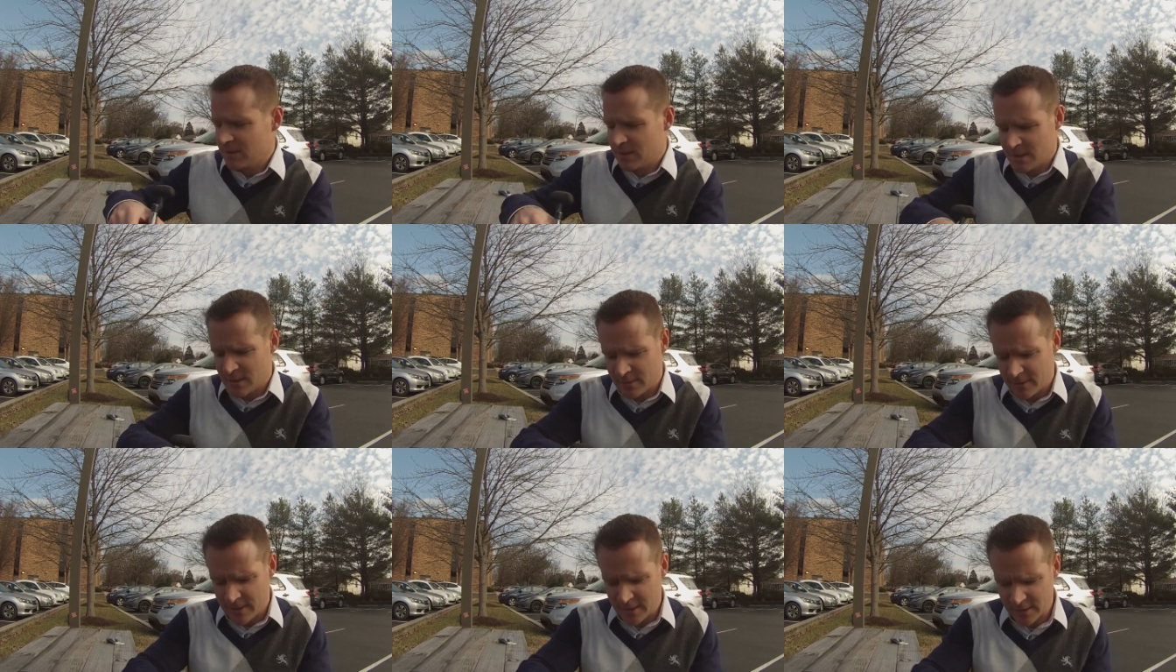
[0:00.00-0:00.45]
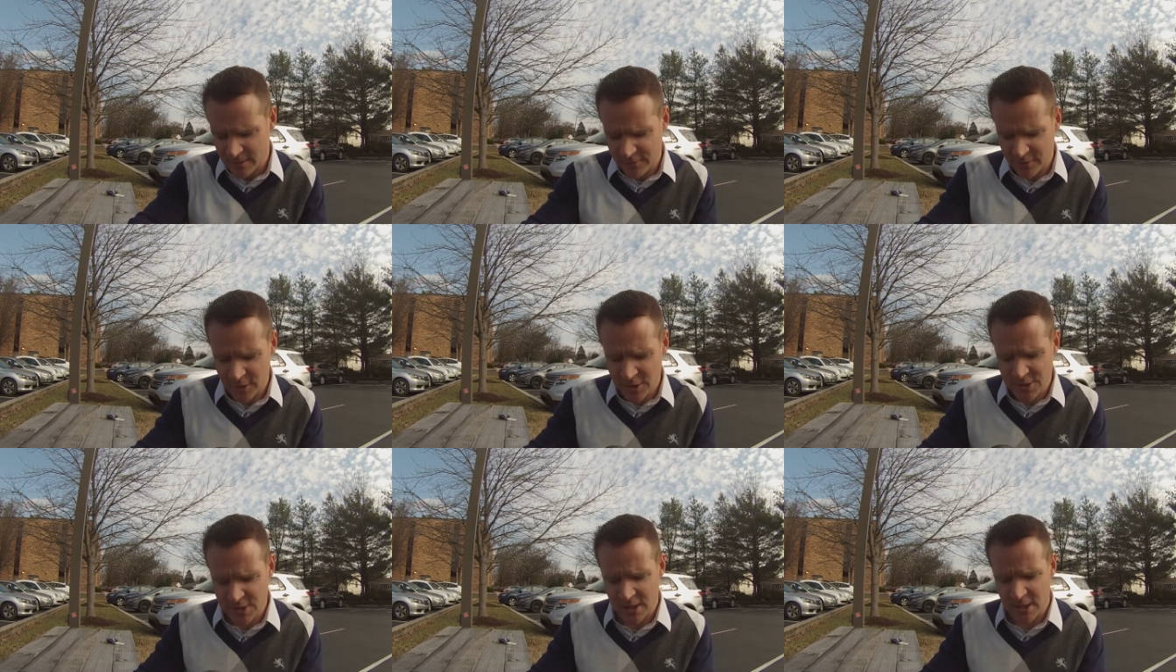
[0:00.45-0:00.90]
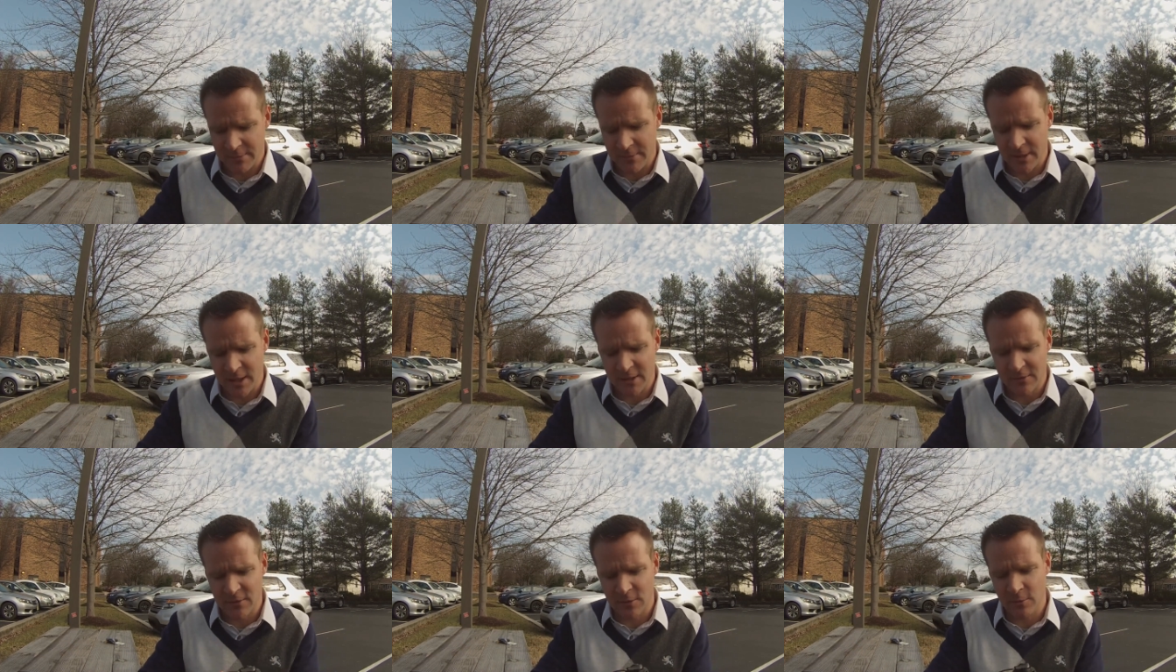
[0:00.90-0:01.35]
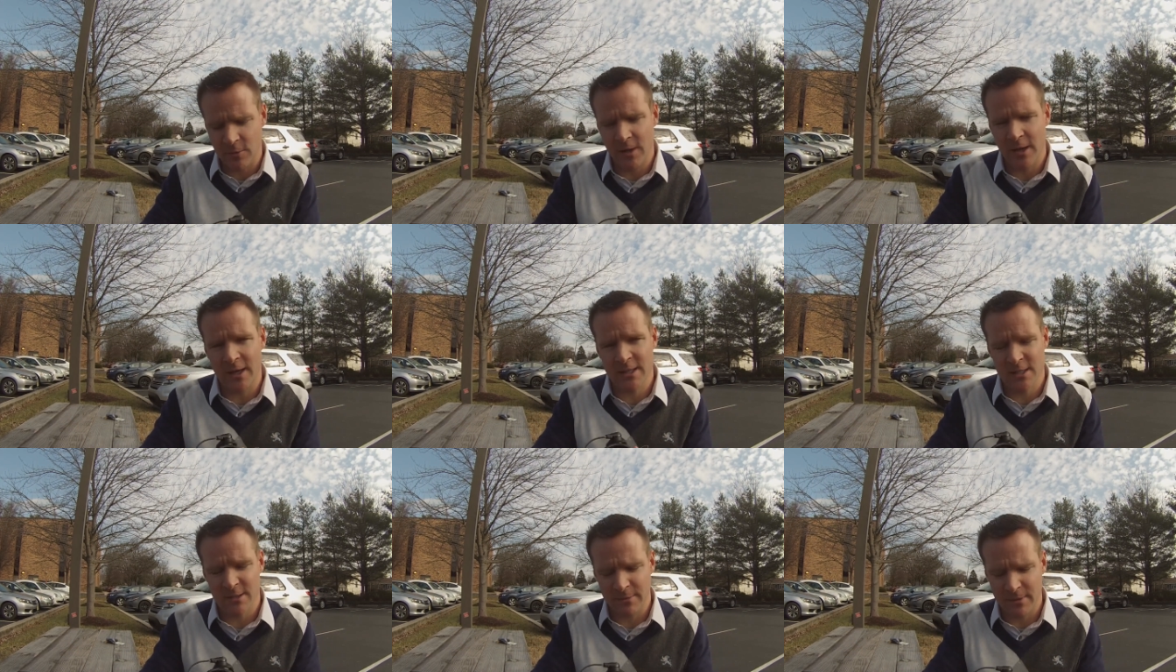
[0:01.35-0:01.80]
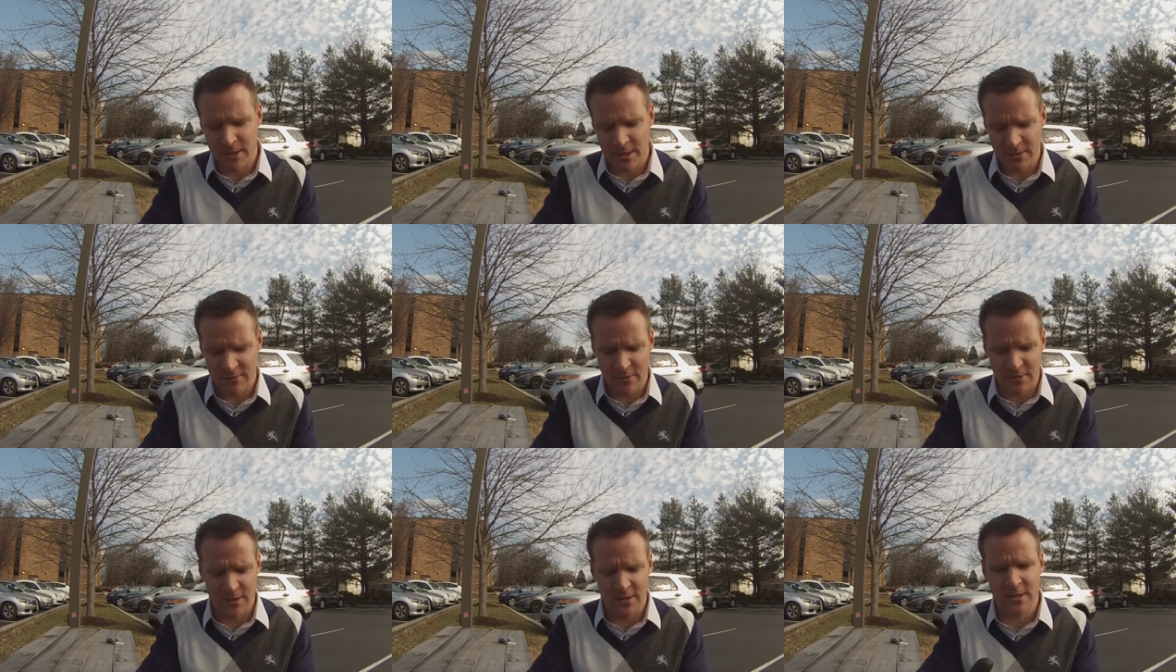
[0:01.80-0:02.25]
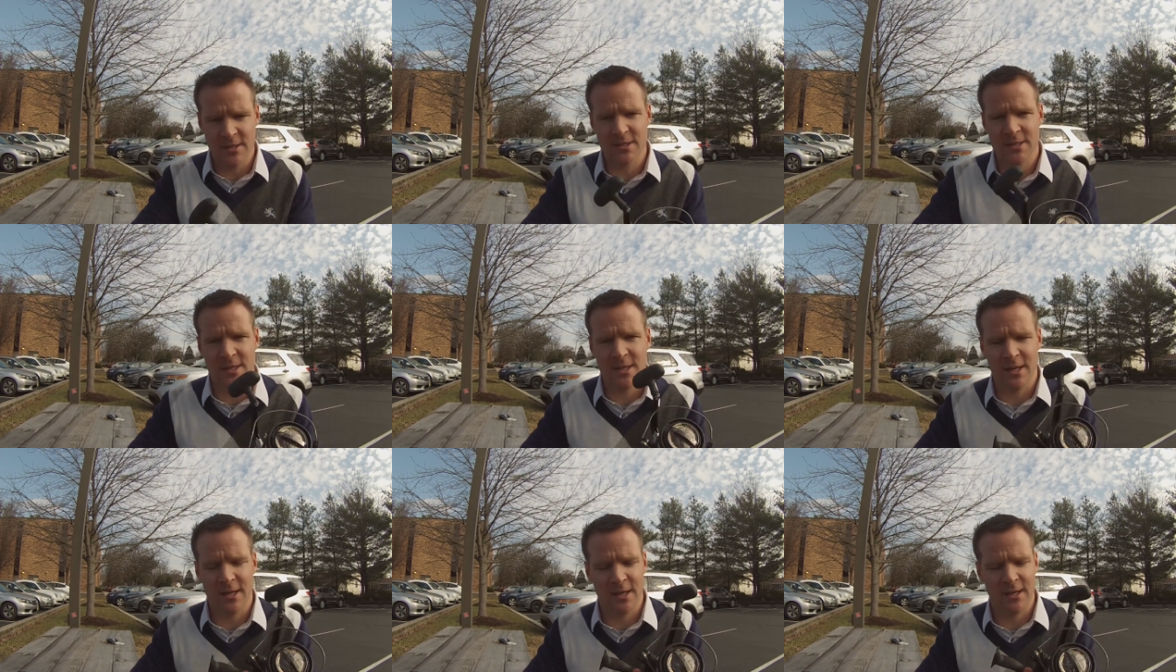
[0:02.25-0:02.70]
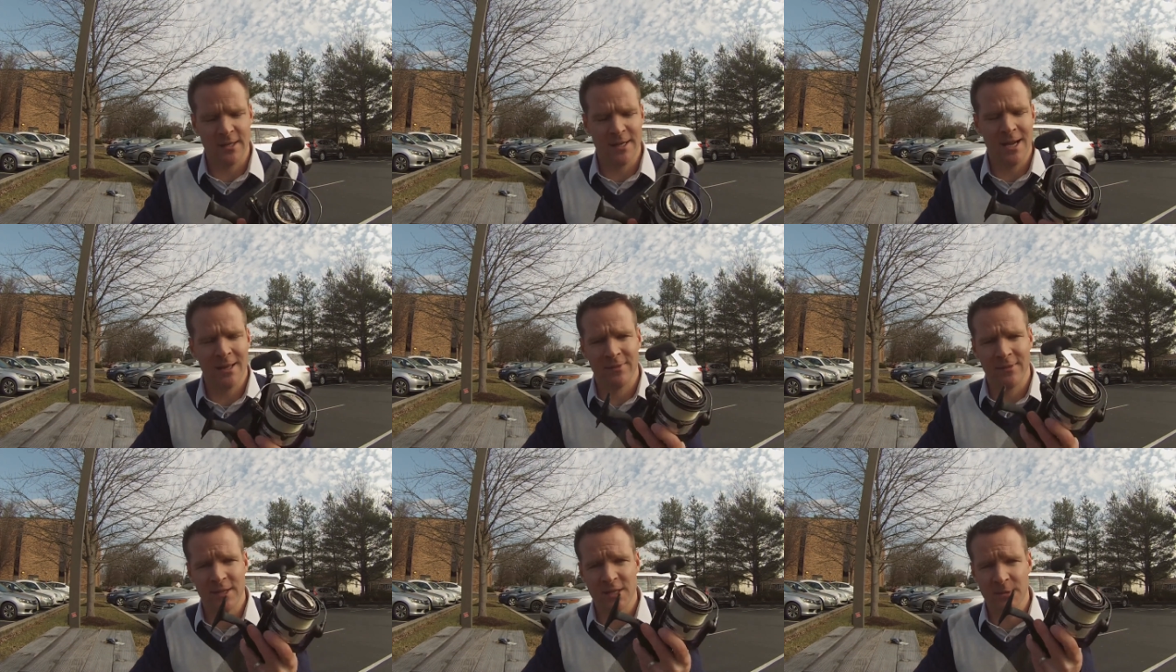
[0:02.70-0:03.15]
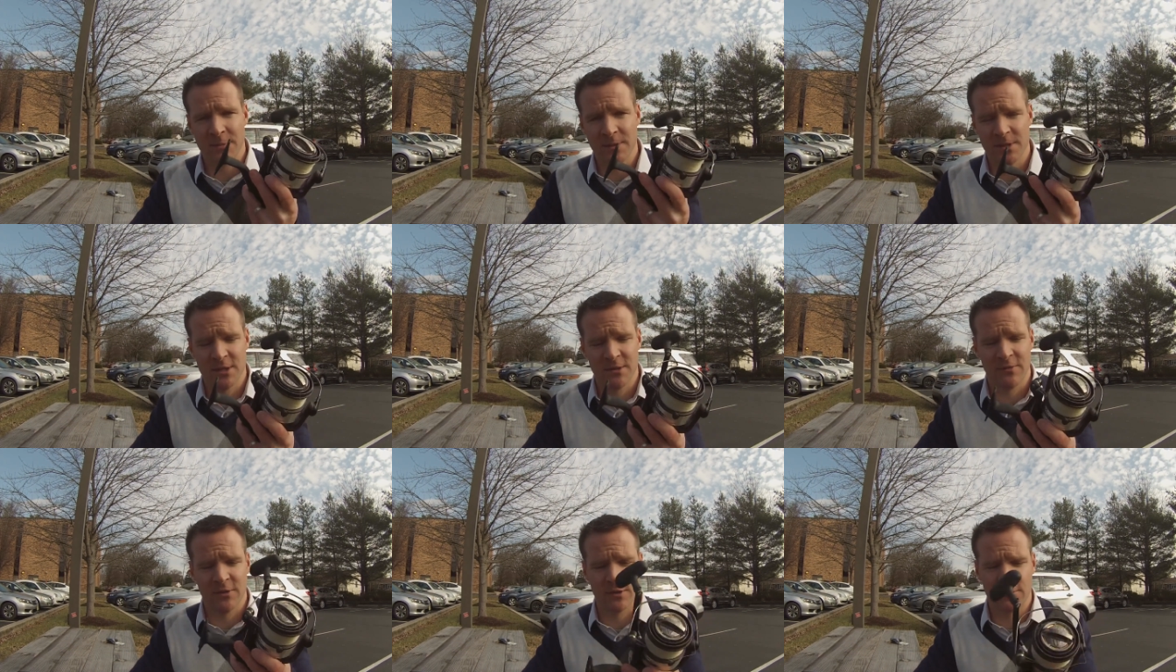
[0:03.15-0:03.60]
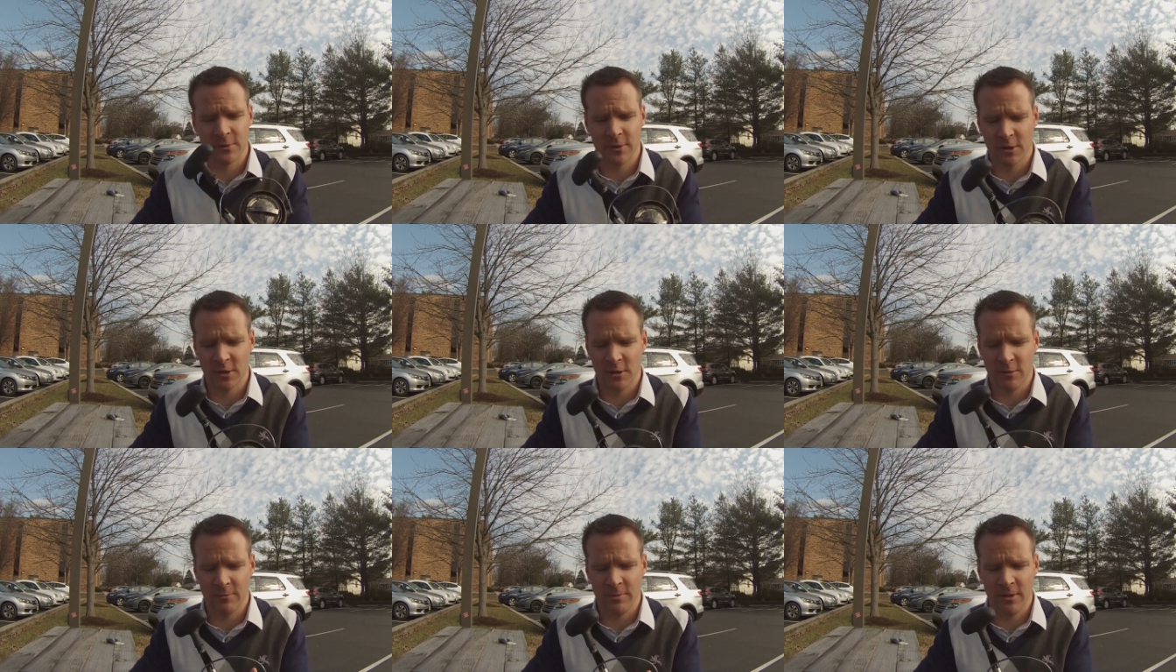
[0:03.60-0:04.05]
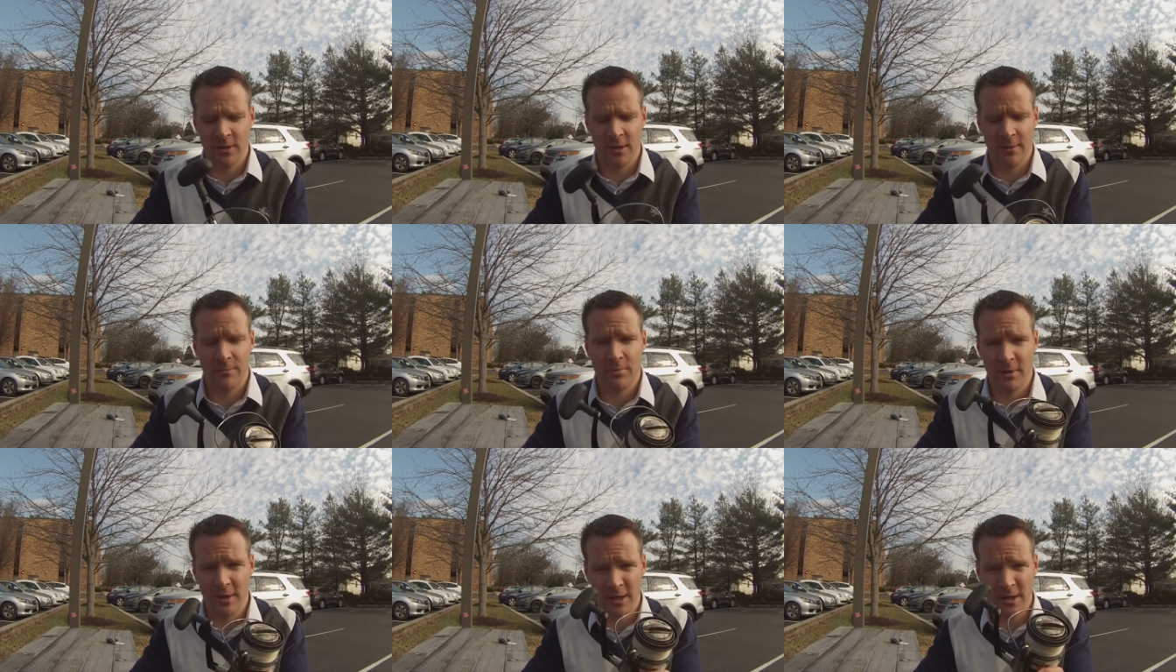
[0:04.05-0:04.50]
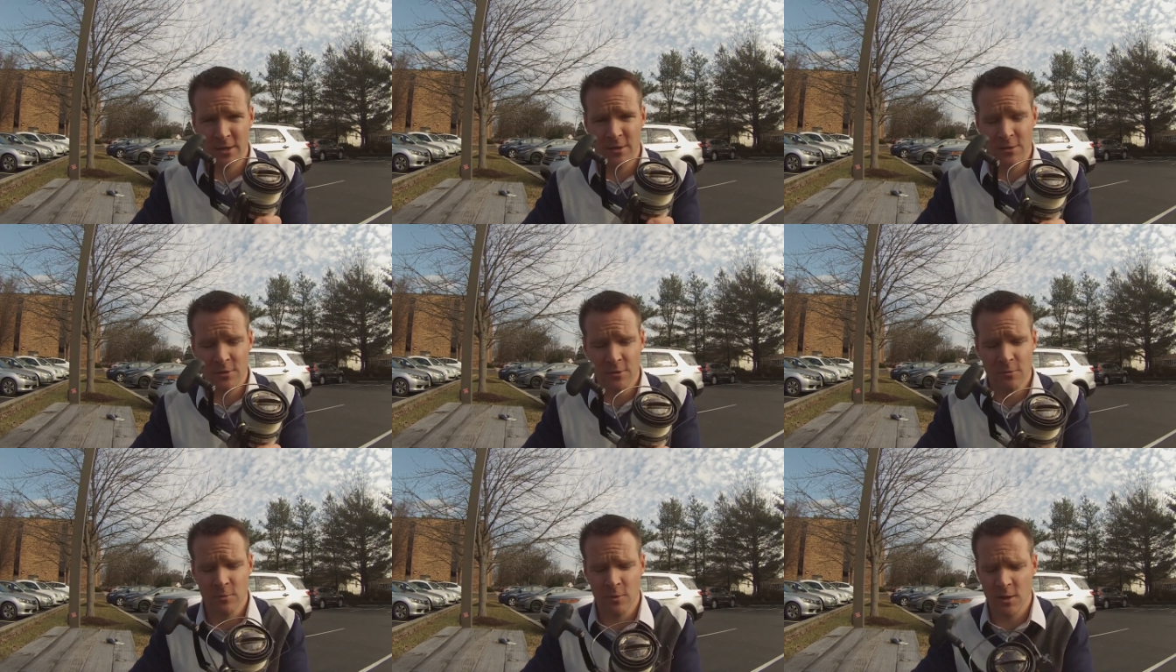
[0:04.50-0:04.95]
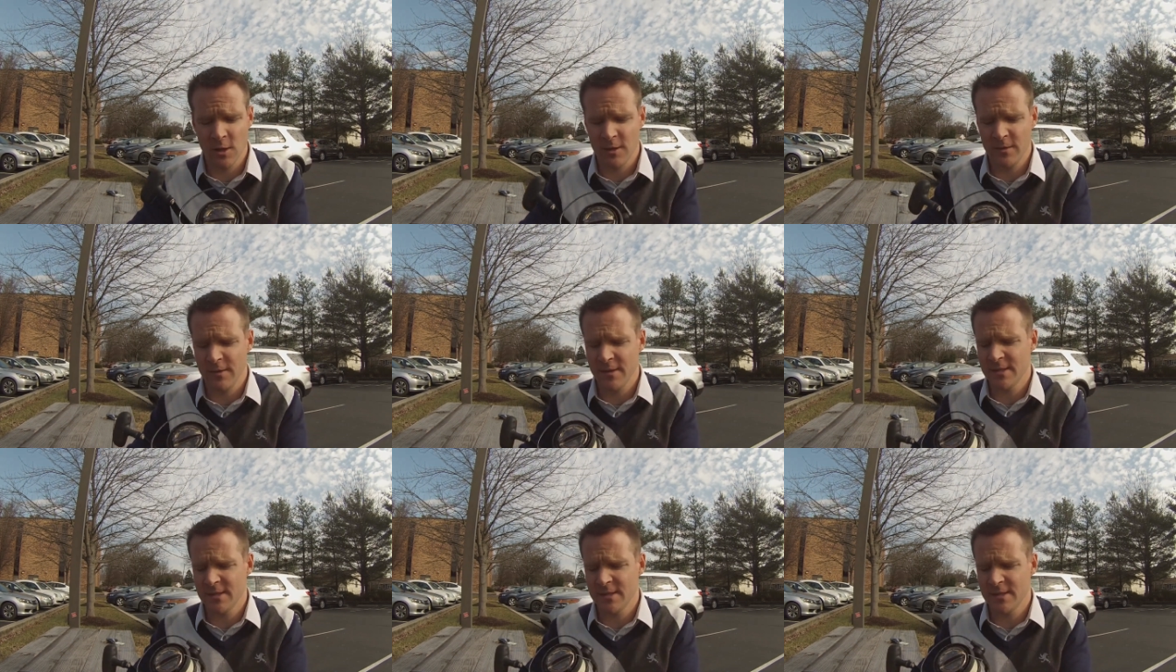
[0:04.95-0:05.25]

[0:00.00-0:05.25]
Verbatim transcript: All right, the first thing I'm going to be giving away is I'm going to be giving this, uh, not this specific reel, but a brand new one.